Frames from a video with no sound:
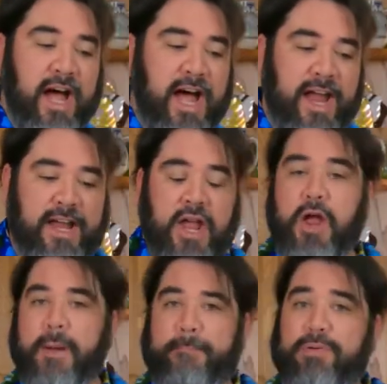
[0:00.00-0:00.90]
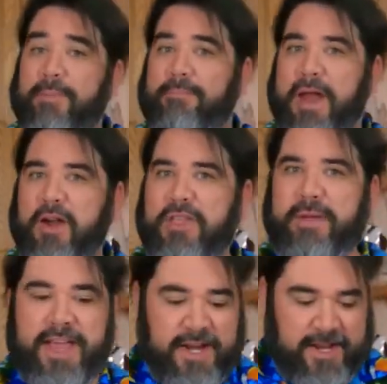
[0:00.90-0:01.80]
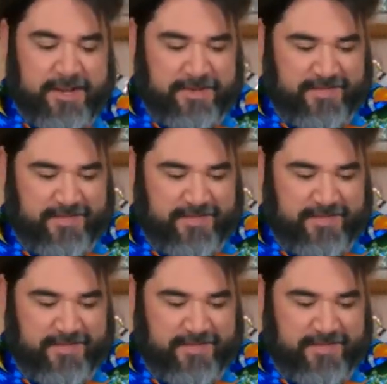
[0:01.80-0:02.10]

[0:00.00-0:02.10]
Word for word: I prepare the mead.